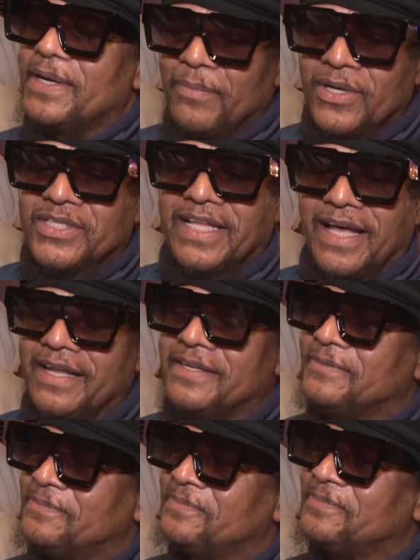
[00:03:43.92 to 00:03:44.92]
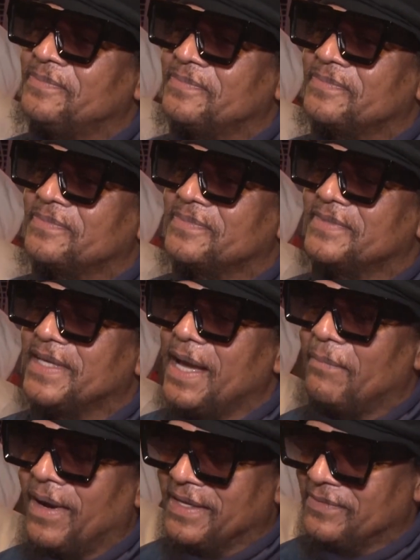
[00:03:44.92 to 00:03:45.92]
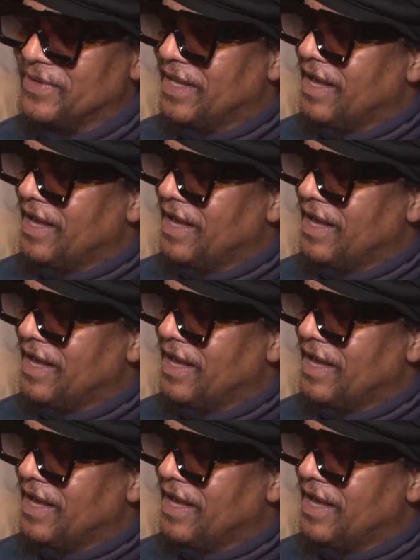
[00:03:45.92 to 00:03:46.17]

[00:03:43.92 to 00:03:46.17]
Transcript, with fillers: pretty much that. Well, Max. Yeah, man.